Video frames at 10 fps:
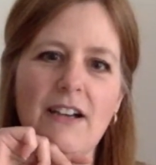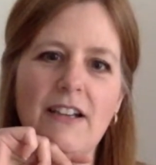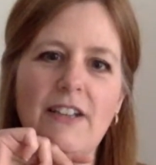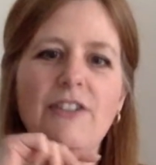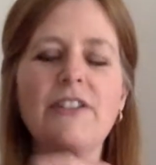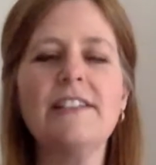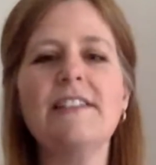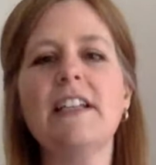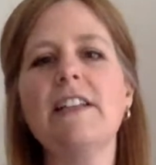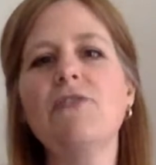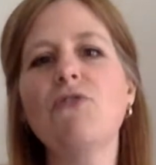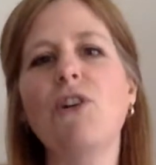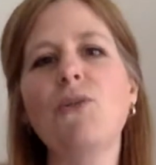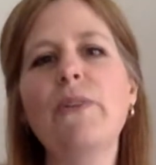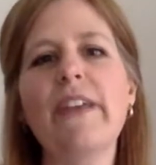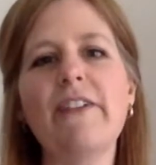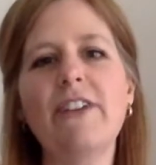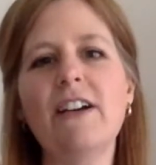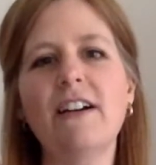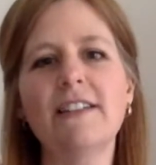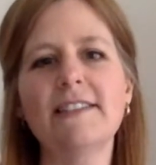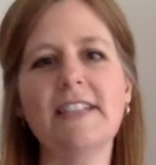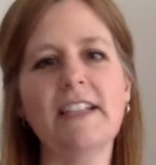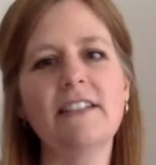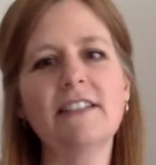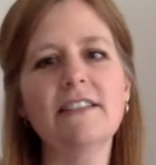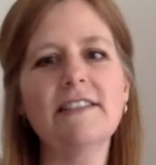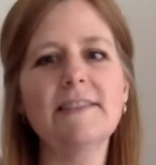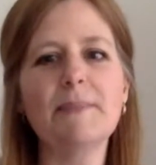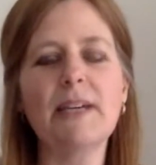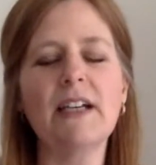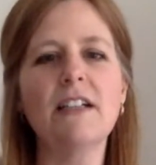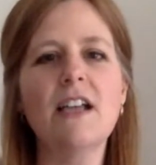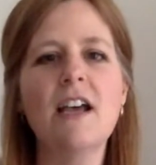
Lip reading: You know, there's nothing wrong with having high standards, but